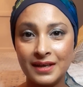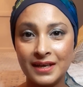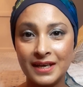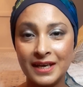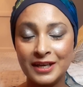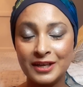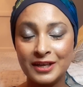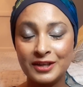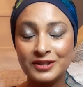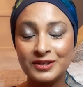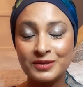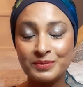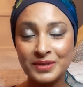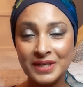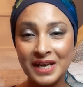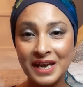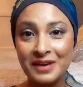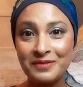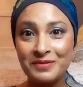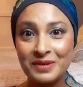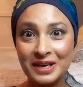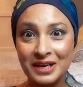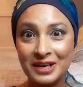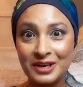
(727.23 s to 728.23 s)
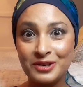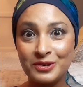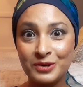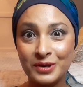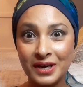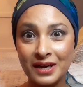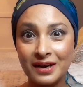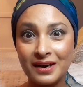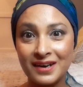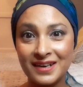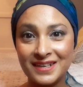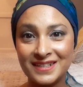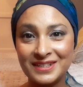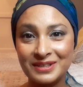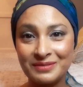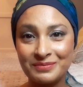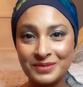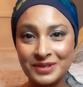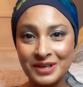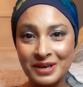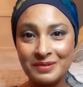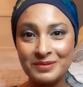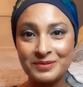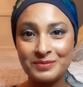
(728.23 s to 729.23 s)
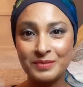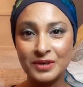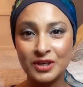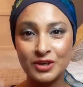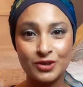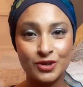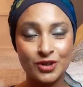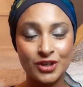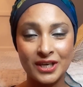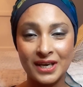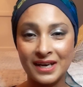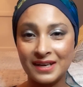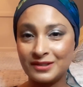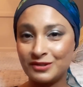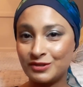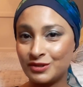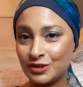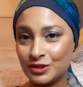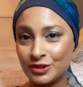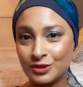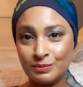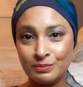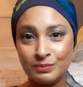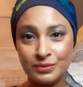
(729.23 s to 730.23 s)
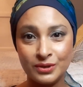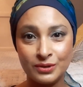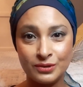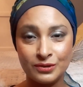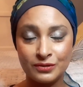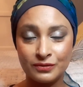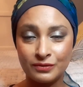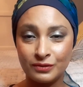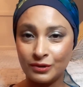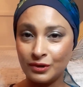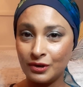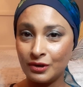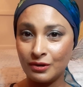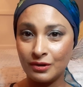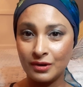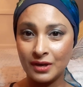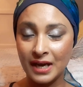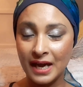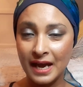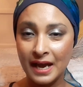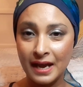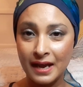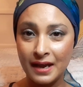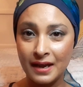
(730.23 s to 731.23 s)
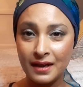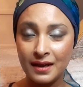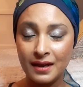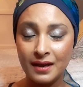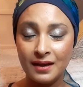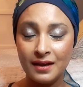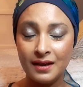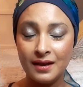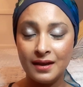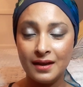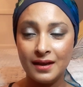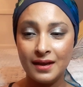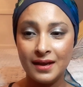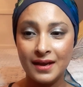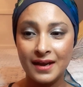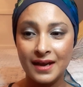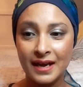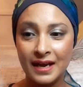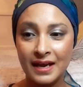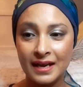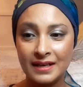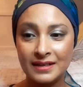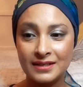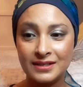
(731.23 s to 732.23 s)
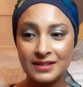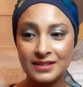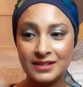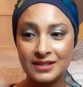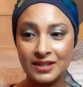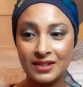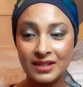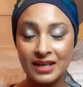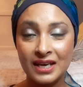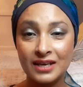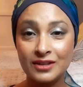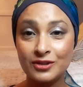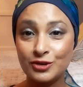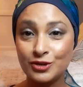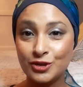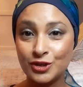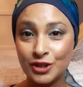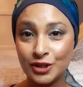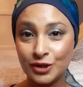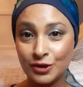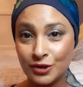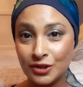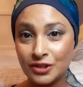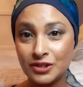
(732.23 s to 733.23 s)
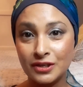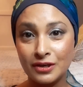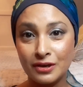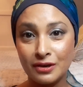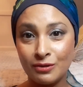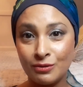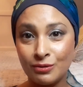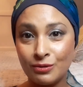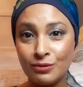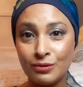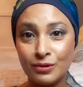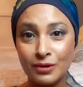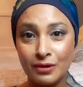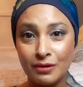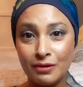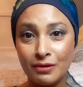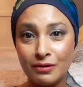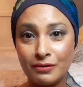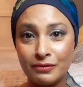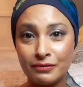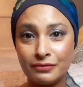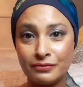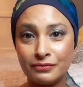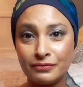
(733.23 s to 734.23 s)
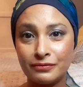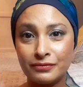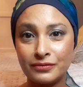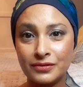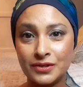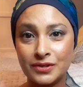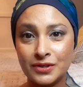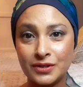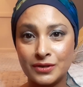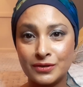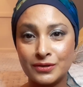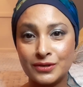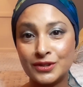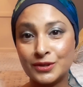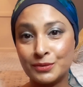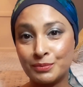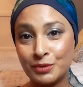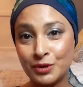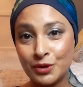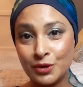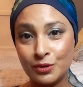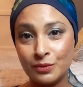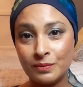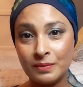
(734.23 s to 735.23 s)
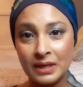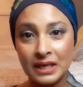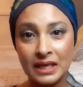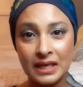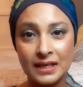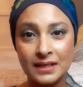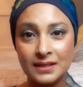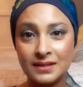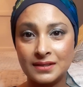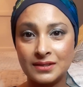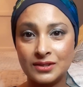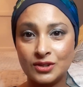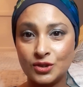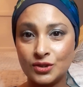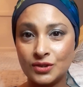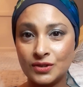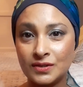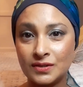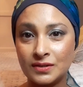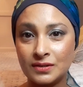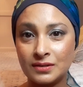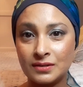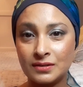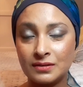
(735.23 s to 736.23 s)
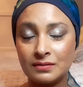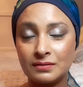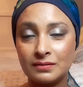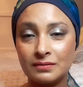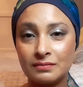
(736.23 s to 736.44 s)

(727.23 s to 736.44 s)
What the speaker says: It's upsetting when I look at her sometimes, because she had such beautiful long hair, and to think that she cut it all off to support me is just,